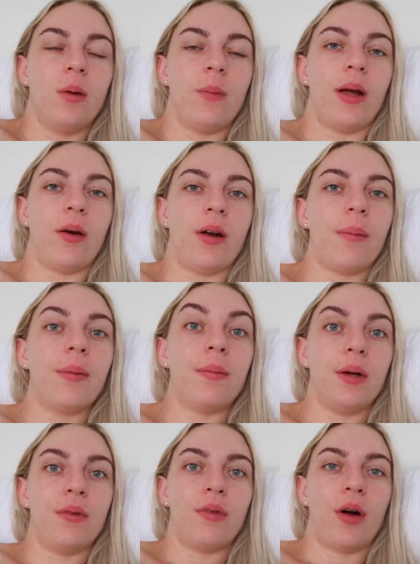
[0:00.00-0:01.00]
we got up and
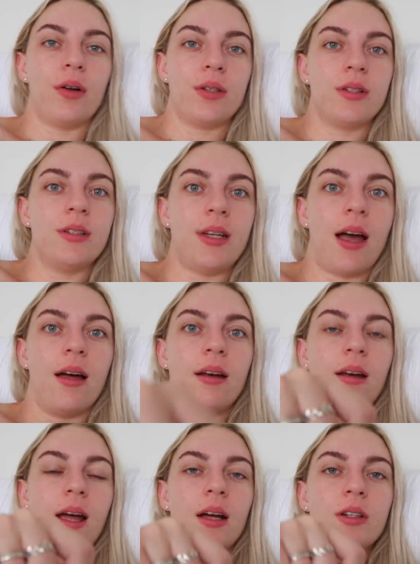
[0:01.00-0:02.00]
we wrote
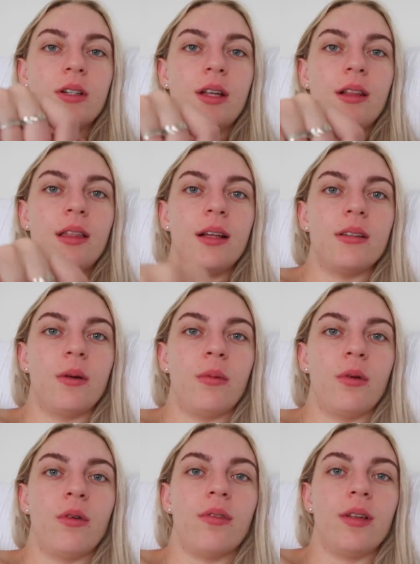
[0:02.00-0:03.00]
down actually things that we
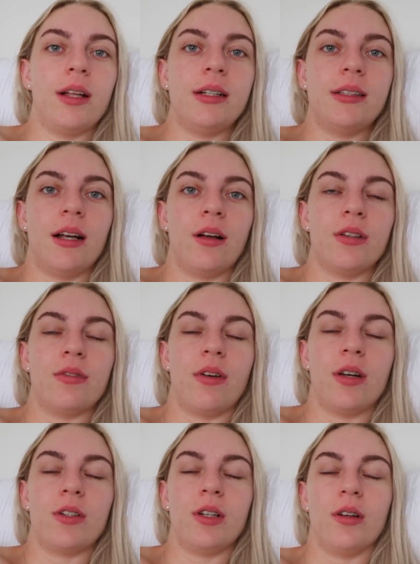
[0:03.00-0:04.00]
were releasing, because
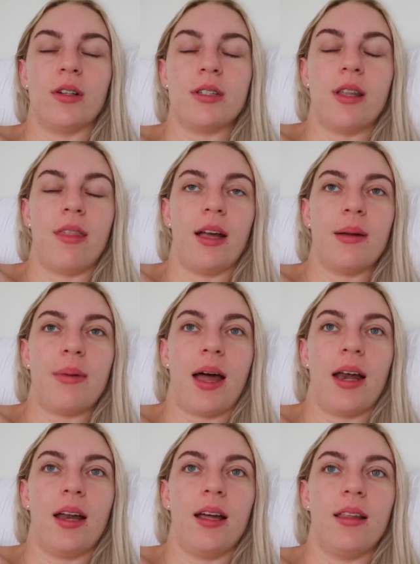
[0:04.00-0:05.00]
first she got us to think
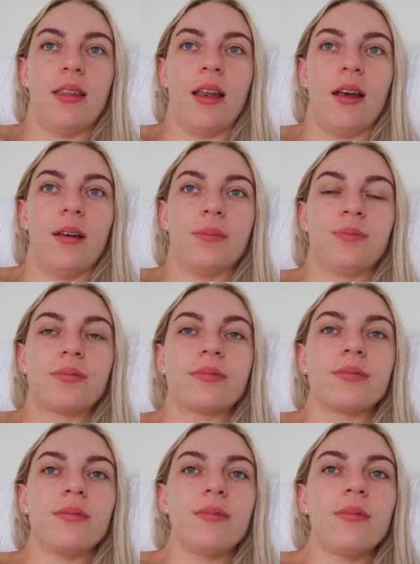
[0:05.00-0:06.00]
about it, and then
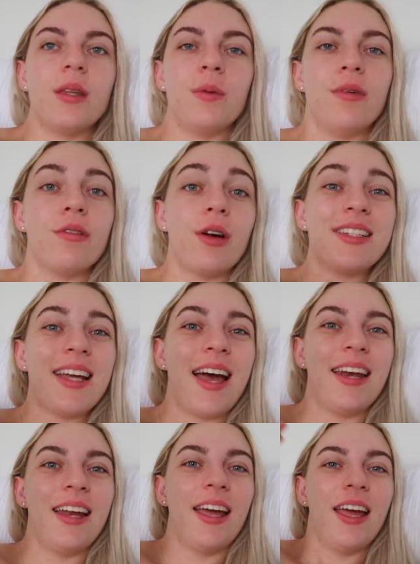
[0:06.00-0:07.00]
we wrote
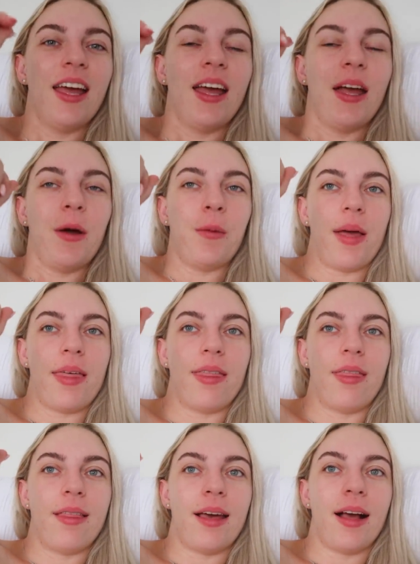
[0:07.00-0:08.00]
down with
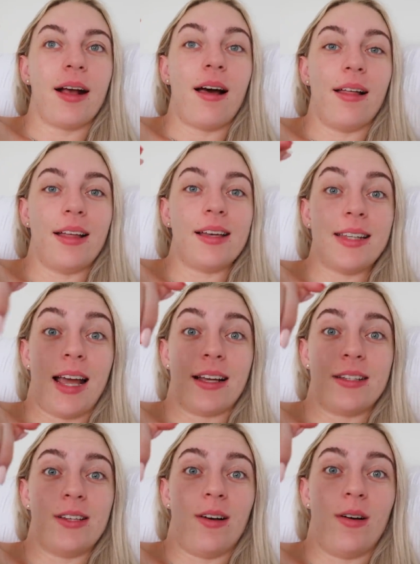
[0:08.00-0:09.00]
coloured
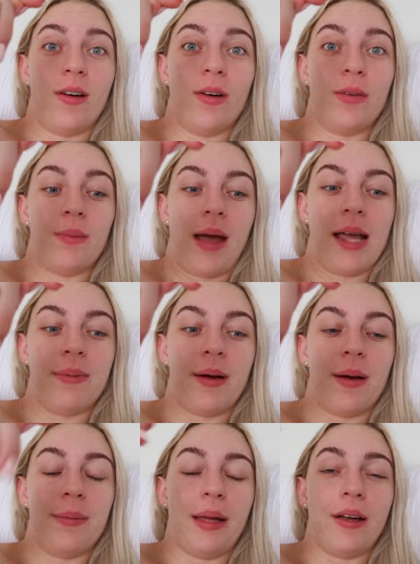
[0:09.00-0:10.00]
texture on
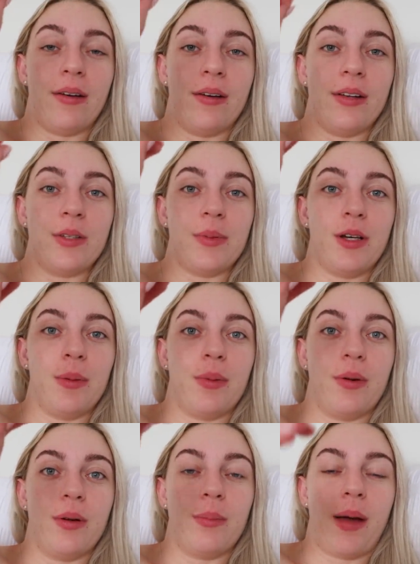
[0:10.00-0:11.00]
paper, because when you put